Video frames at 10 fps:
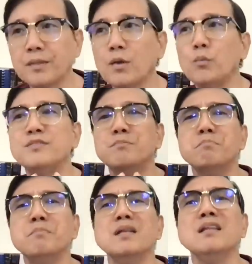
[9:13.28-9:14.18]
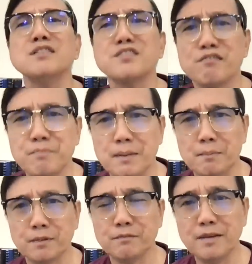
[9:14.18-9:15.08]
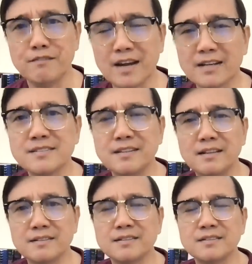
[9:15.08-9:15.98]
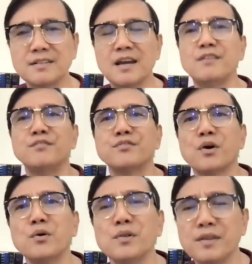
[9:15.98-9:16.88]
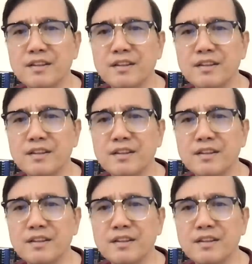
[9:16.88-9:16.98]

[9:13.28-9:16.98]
with millions of people being vaccinated and thoroughly